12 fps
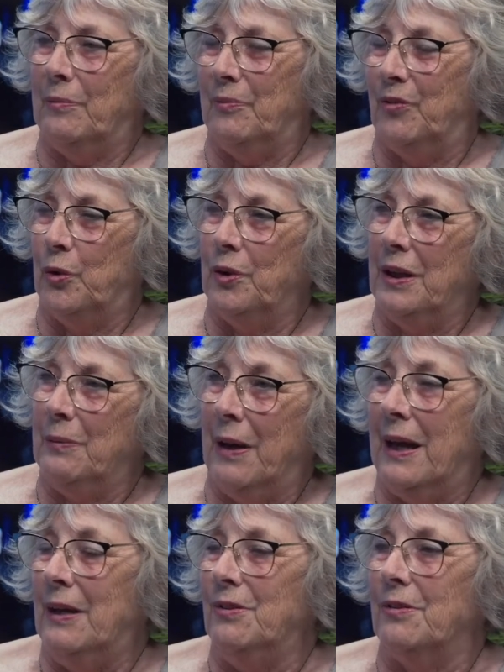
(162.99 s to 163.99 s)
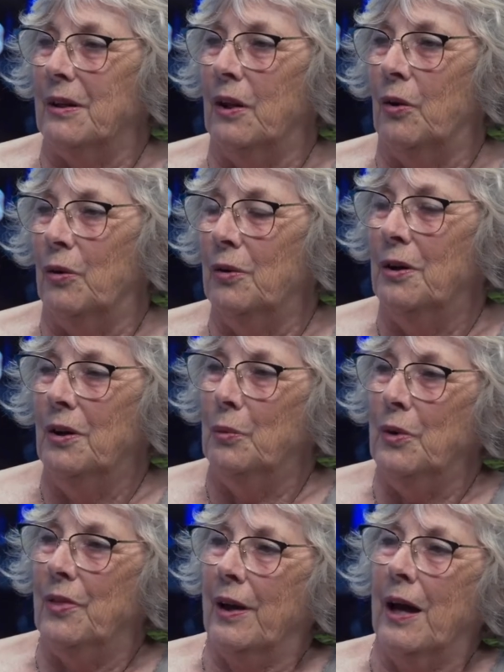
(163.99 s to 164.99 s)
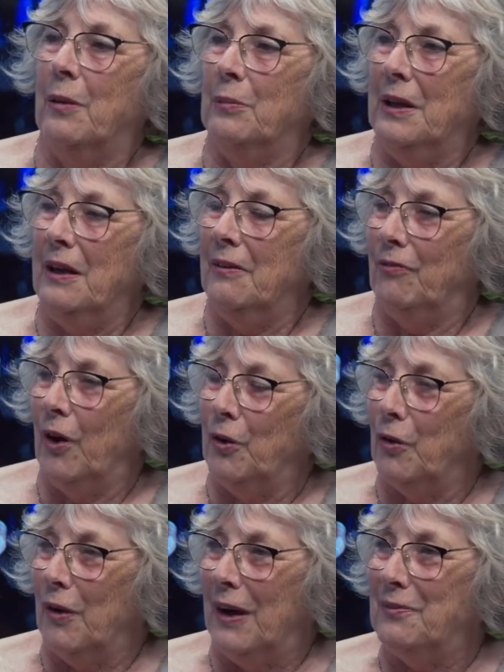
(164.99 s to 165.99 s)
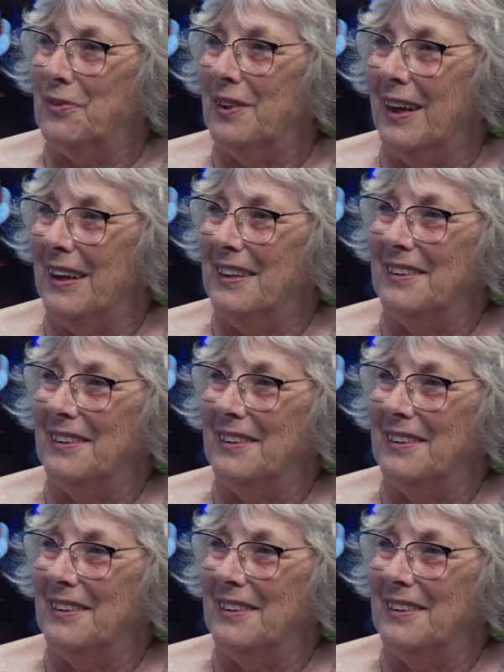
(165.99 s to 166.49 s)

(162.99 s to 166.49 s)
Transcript: 40 pages long with accompanying photographs. Yeah.